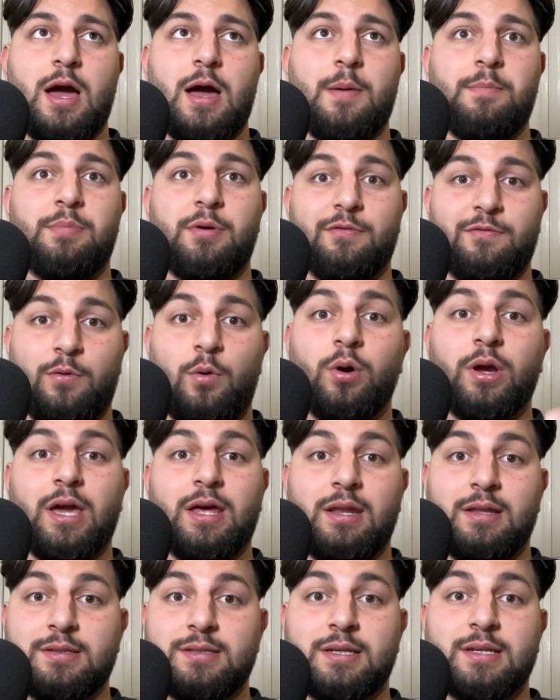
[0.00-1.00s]
before
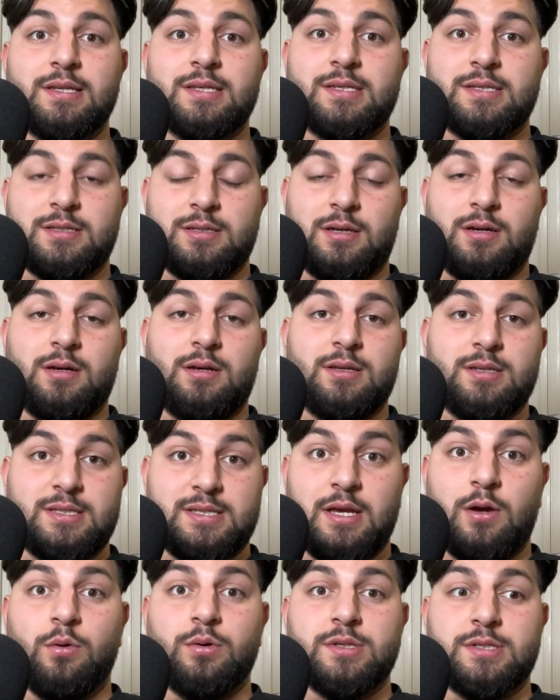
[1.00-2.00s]
getting into this
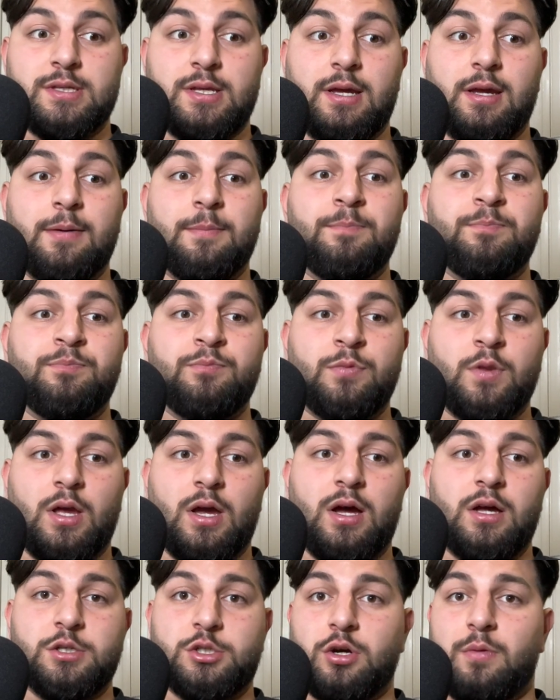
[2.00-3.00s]
sales thing,
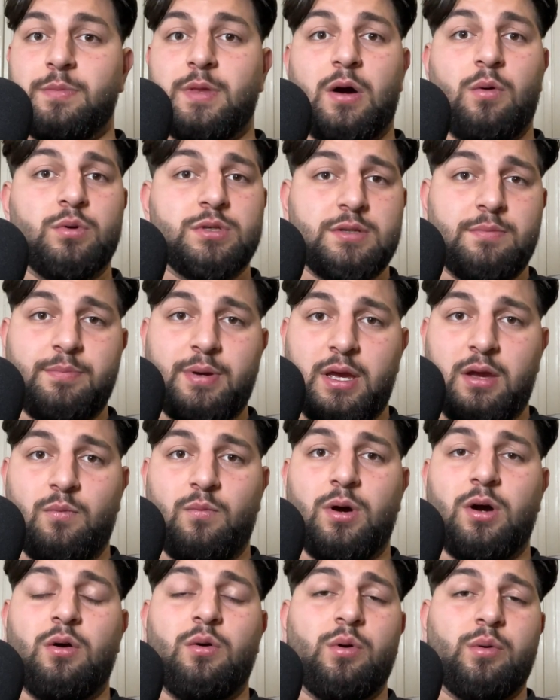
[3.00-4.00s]
a job that wasn't paying
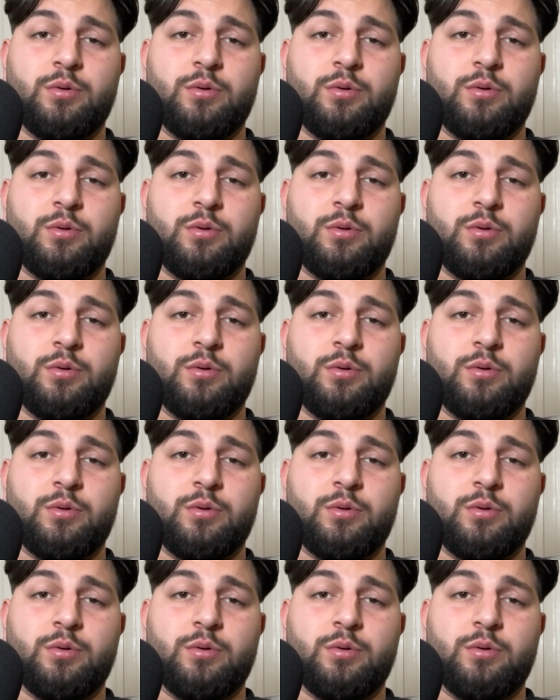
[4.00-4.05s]
well.